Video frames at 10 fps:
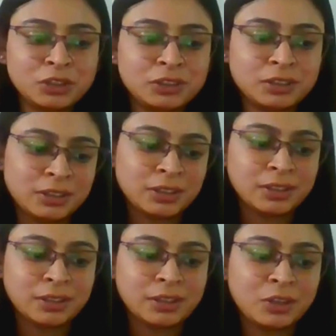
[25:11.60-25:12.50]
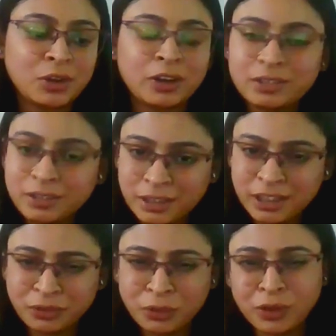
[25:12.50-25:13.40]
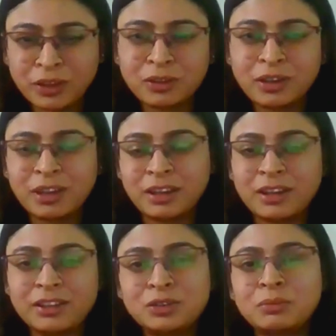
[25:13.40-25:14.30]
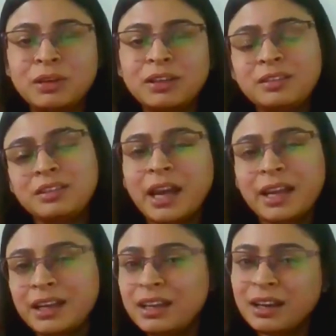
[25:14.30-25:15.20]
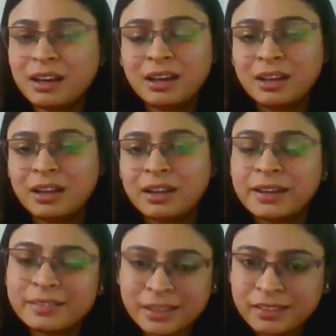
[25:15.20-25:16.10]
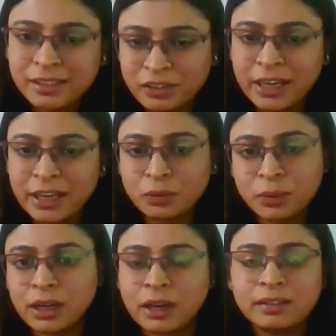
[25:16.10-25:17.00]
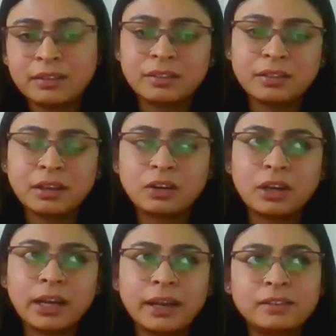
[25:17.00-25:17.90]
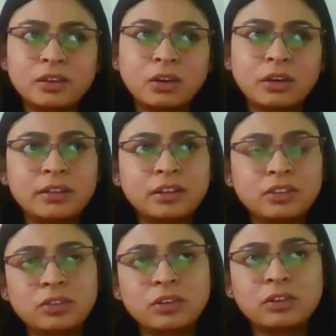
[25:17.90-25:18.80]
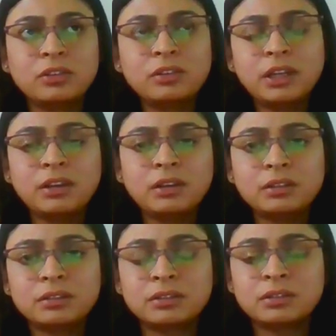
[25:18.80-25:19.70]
should not really focus on English so much, the idea doesn't sit right with us as an organization also, and